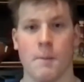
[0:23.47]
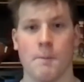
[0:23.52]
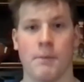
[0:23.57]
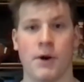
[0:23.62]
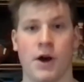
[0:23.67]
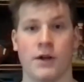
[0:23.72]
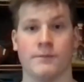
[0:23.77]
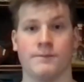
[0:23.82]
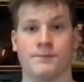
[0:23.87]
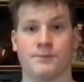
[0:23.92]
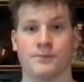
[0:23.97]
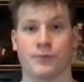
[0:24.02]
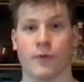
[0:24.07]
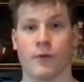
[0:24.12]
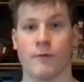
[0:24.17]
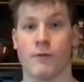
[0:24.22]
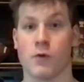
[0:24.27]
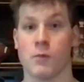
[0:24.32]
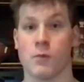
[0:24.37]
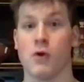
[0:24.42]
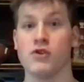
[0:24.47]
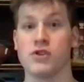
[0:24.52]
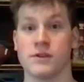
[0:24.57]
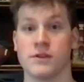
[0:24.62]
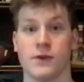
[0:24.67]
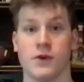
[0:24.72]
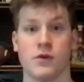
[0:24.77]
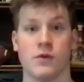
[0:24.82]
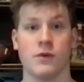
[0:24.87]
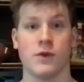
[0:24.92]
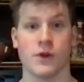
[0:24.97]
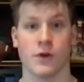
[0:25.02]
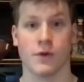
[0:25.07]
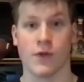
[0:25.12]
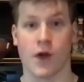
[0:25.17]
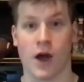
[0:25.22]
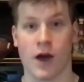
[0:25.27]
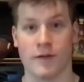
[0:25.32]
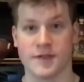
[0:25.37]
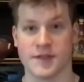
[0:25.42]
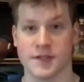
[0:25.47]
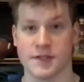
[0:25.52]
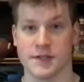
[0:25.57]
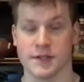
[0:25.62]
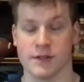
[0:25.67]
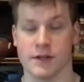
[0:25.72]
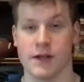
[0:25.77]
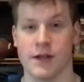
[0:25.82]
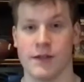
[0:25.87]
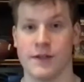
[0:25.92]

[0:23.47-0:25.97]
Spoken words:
But for most of you, you're in the off season.